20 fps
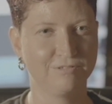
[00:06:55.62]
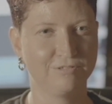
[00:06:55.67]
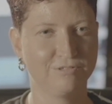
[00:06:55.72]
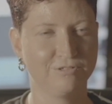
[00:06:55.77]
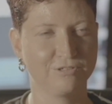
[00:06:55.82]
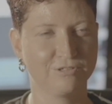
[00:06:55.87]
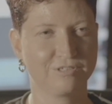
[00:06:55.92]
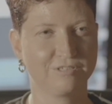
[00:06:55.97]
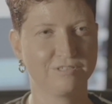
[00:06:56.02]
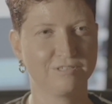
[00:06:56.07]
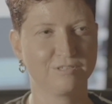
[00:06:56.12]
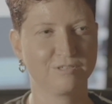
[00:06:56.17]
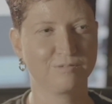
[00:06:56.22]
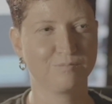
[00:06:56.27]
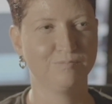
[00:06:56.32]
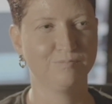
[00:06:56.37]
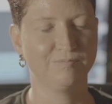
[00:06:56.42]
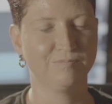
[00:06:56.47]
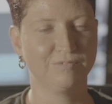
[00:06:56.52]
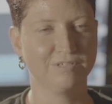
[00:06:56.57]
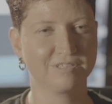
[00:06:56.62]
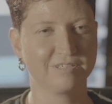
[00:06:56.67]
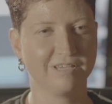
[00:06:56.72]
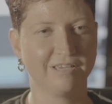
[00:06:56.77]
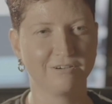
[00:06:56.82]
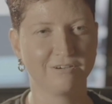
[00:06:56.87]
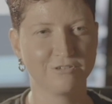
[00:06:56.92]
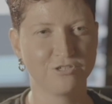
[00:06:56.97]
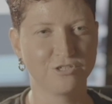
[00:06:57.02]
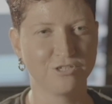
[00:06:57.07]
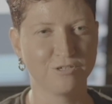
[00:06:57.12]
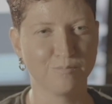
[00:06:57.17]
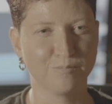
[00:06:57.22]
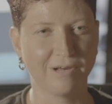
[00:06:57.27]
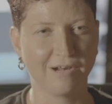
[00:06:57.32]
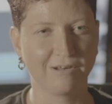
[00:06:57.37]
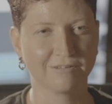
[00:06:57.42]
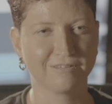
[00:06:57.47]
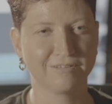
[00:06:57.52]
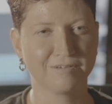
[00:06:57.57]
just this energy
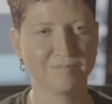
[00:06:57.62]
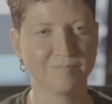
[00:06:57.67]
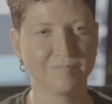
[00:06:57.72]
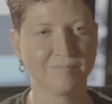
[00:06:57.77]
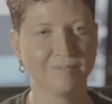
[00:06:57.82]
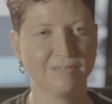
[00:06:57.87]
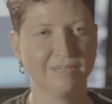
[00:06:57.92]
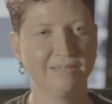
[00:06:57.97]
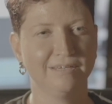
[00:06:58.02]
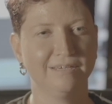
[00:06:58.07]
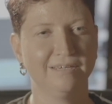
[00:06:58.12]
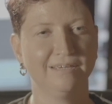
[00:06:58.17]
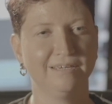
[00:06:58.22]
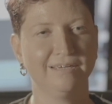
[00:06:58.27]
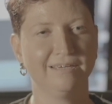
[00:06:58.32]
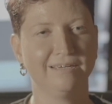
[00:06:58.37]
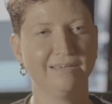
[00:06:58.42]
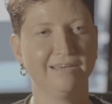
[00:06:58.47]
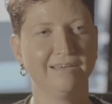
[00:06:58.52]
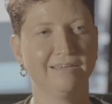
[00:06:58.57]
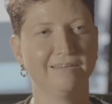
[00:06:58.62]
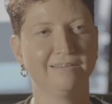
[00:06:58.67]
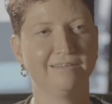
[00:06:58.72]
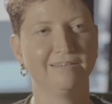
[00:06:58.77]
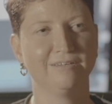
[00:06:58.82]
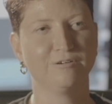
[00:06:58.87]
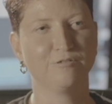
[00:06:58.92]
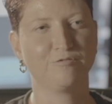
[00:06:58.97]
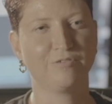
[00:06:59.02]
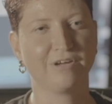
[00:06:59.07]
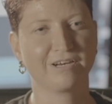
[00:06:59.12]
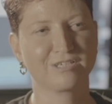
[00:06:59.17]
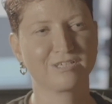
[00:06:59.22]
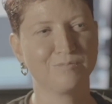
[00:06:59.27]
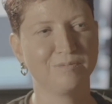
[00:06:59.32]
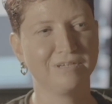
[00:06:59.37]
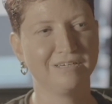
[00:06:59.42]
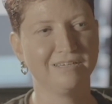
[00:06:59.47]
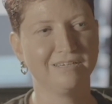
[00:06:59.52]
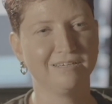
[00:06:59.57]
about them, and it affects
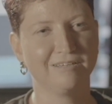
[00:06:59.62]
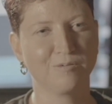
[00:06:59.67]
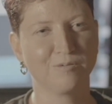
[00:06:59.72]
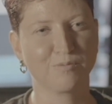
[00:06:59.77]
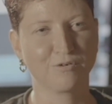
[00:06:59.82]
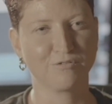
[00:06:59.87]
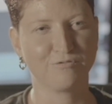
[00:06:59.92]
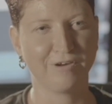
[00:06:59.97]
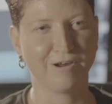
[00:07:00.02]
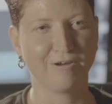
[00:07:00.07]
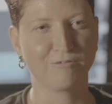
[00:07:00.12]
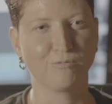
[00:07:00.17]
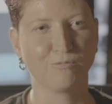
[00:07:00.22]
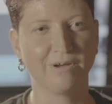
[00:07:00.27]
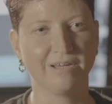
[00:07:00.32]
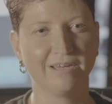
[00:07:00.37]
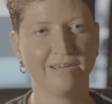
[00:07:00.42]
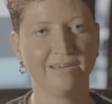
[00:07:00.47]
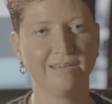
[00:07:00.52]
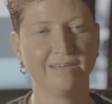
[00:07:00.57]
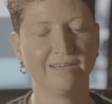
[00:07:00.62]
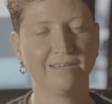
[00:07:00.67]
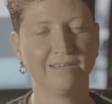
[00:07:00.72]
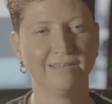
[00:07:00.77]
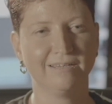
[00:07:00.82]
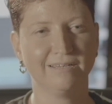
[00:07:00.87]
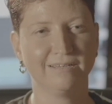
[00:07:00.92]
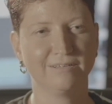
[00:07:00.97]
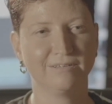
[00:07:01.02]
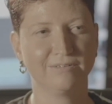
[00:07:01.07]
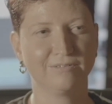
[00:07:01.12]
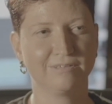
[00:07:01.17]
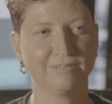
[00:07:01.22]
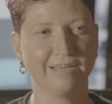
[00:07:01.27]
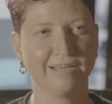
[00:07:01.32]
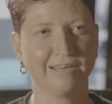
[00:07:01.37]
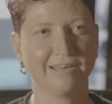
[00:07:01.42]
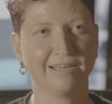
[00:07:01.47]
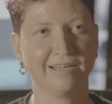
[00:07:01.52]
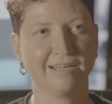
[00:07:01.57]
me in a profound way that